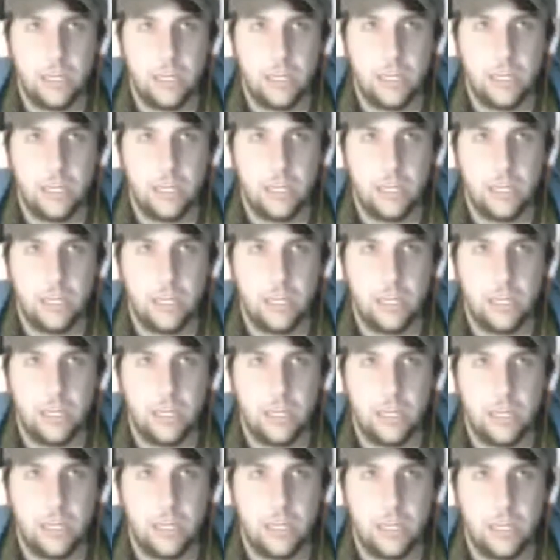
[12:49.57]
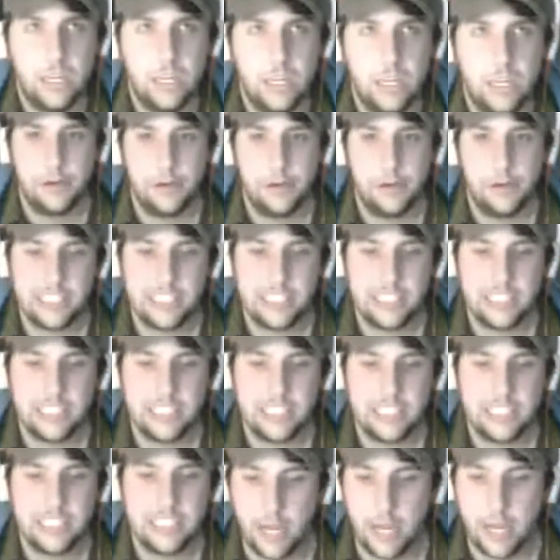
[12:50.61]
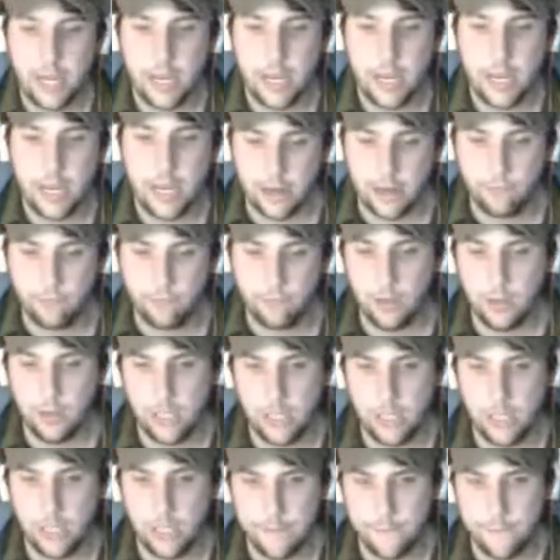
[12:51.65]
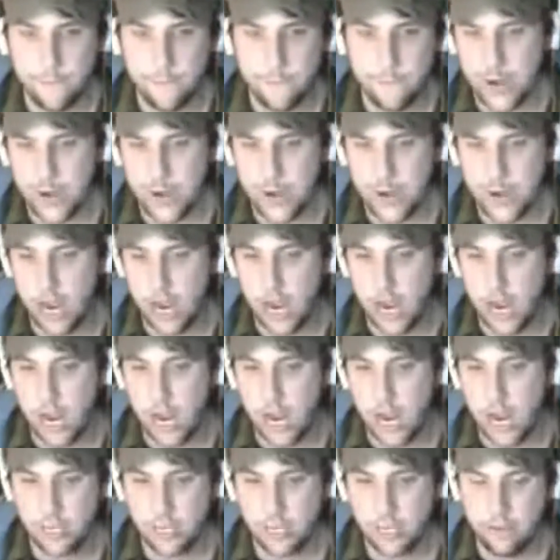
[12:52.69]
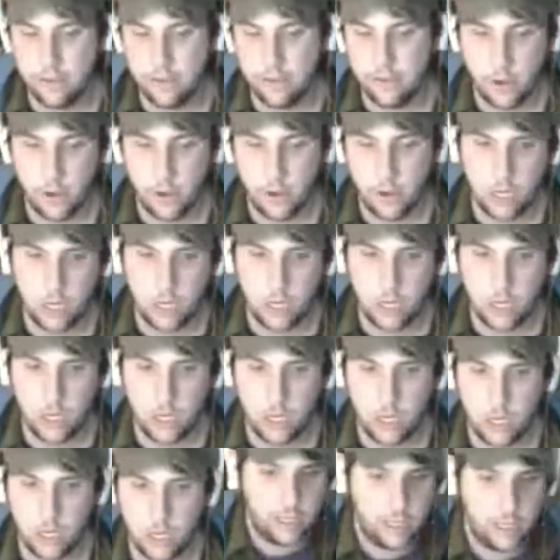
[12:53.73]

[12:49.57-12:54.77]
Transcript: what I like about Fallout is I can play it differently every time. Like if I want to build